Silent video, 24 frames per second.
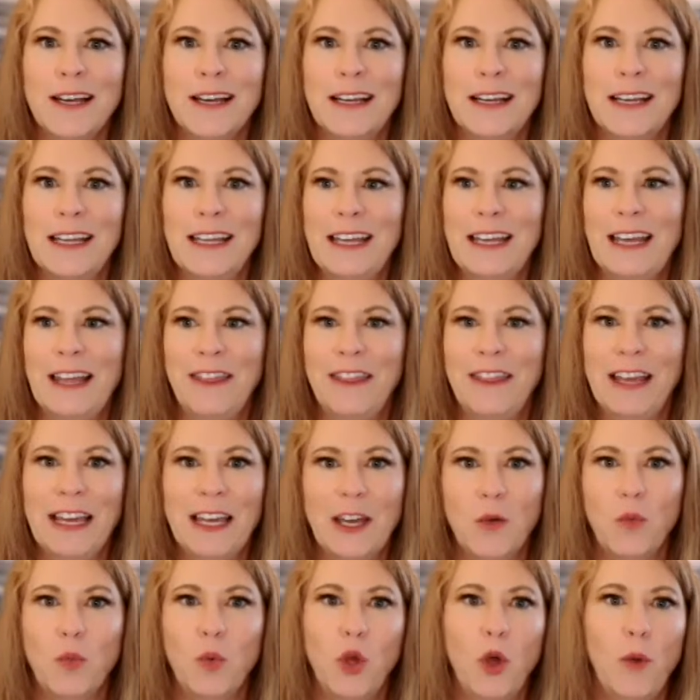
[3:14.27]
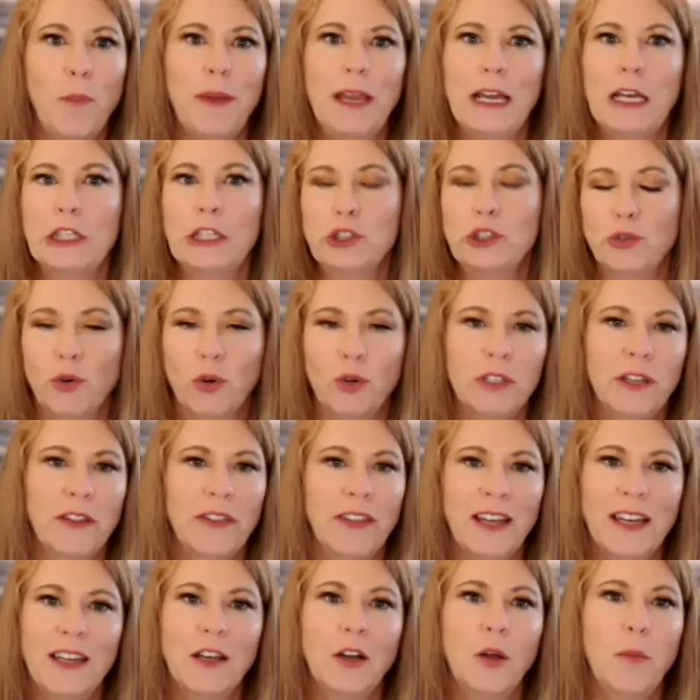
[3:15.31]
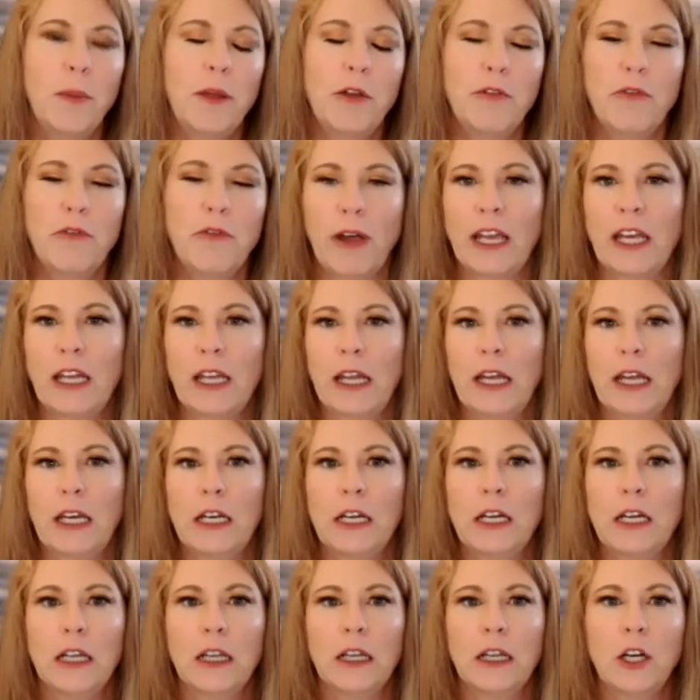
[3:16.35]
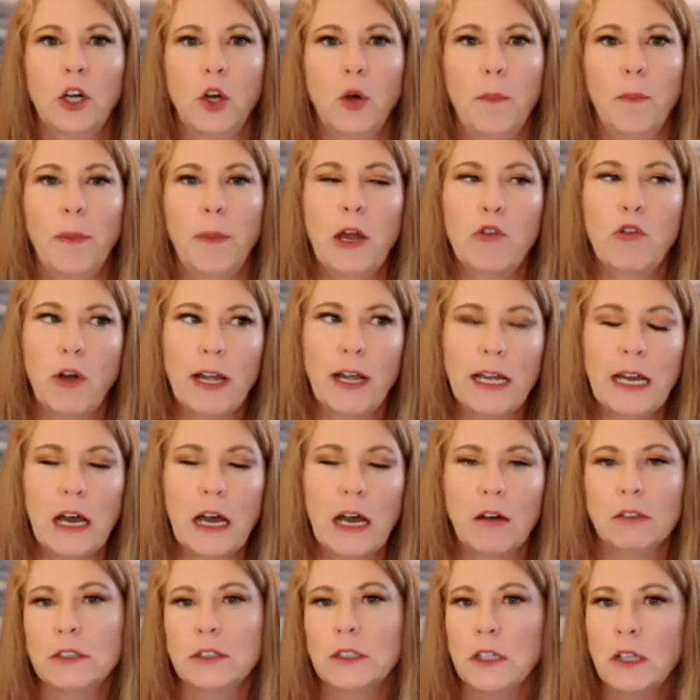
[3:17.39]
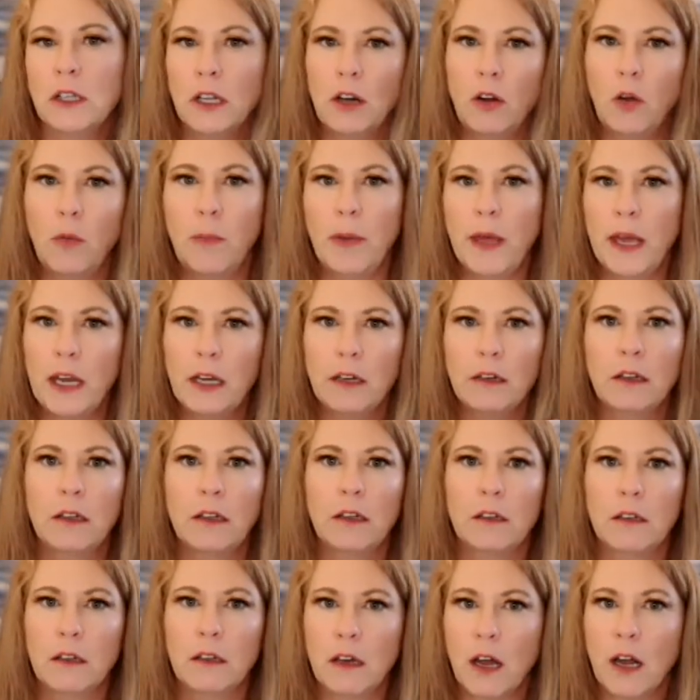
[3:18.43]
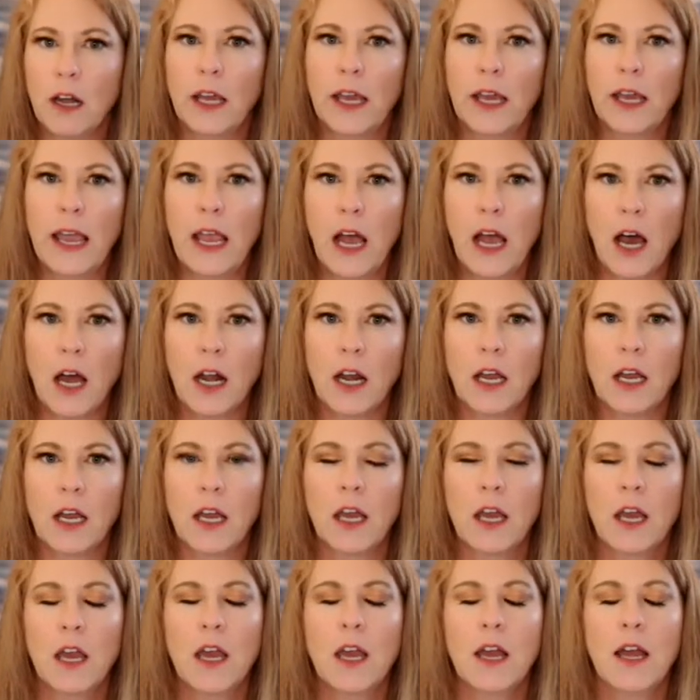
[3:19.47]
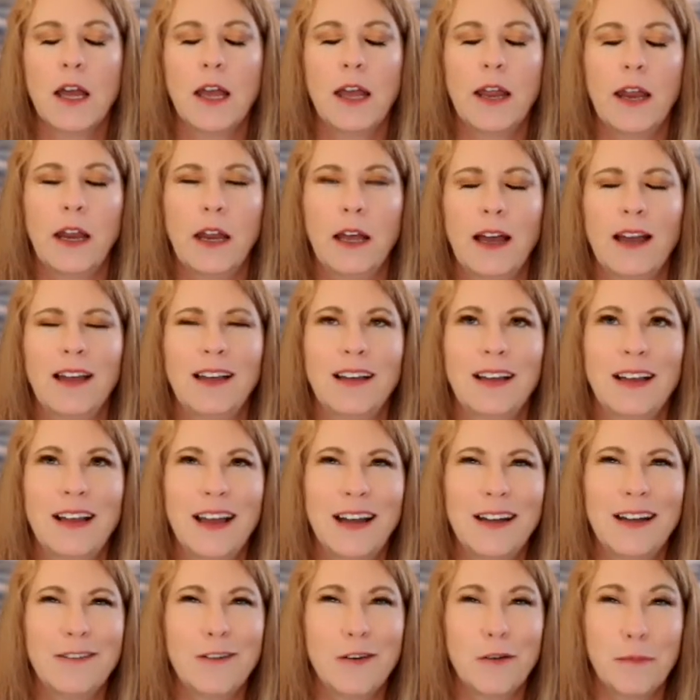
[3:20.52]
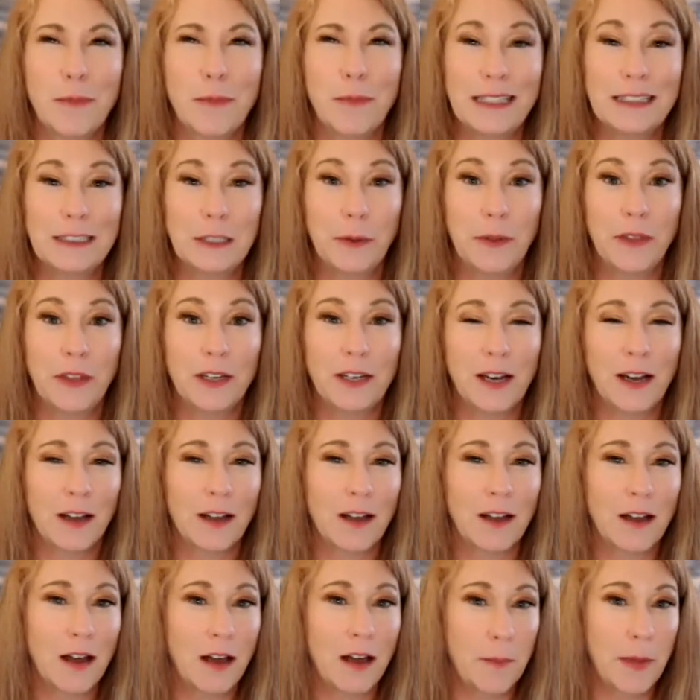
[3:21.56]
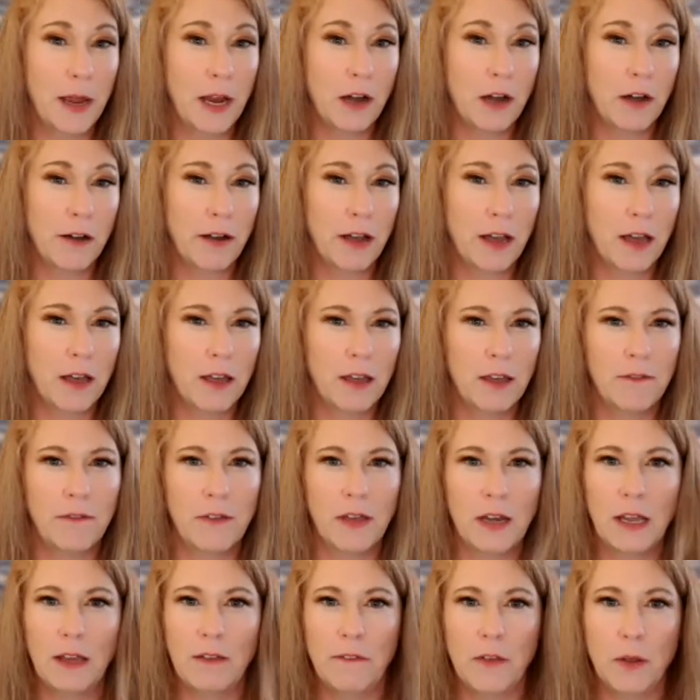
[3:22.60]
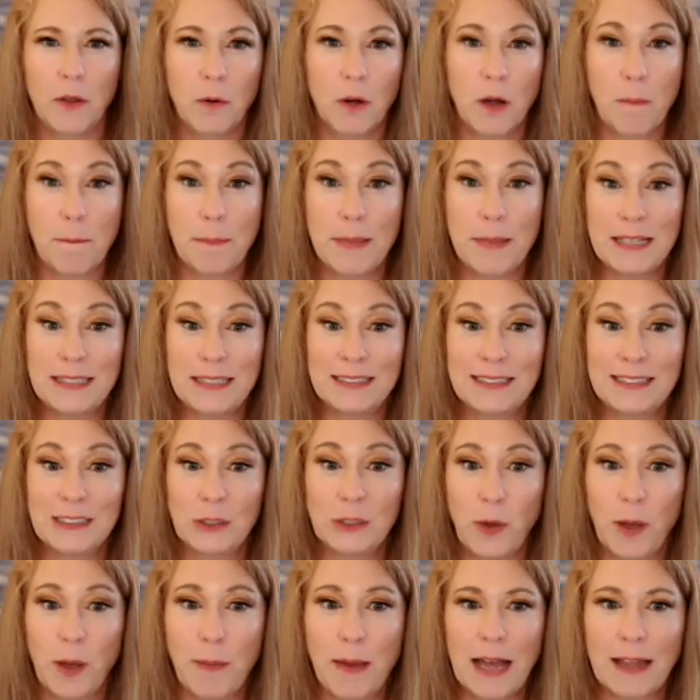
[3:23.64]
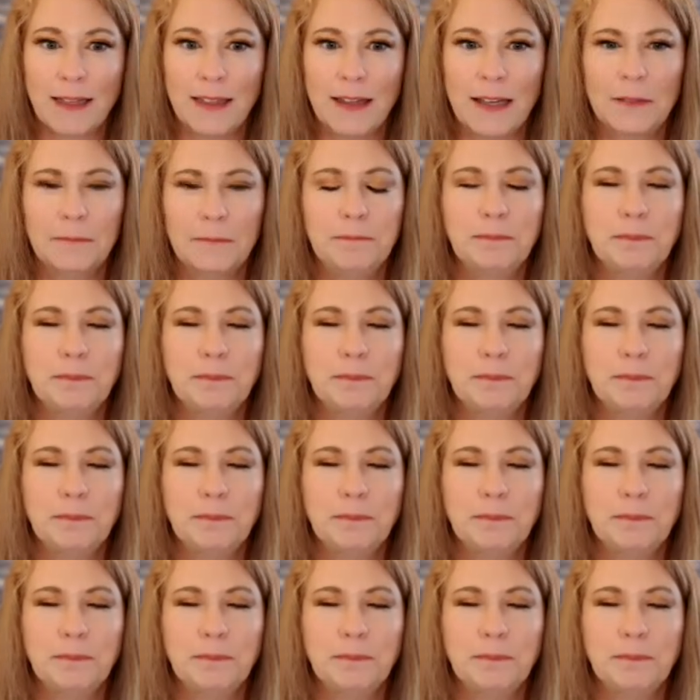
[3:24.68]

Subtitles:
I think it will be controlled. I think it'll be regulated a little bit. Right now, it's a little bit kind of chaotic. It kind of reminds me of the dot-com era, if any of you were in business way back then,